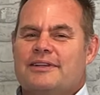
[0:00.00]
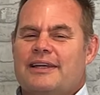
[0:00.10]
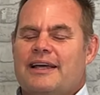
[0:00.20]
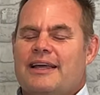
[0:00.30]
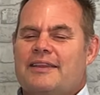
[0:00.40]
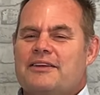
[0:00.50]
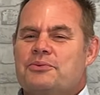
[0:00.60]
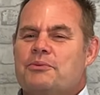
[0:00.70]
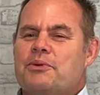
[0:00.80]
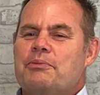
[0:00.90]
and, and this
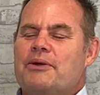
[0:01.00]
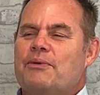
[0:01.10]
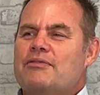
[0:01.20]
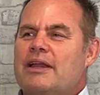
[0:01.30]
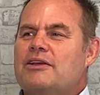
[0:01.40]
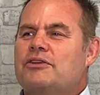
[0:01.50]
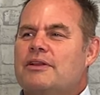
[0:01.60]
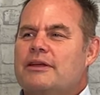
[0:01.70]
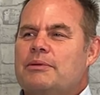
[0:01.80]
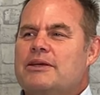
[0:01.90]
one will be a revelation, I
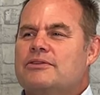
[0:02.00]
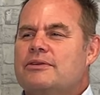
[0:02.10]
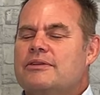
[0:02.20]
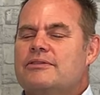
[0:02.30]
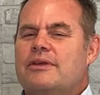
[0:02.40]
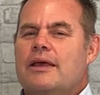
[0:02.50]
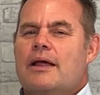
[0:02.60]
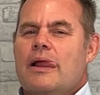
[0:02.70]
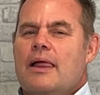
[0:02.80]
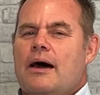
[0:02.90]
think, because there's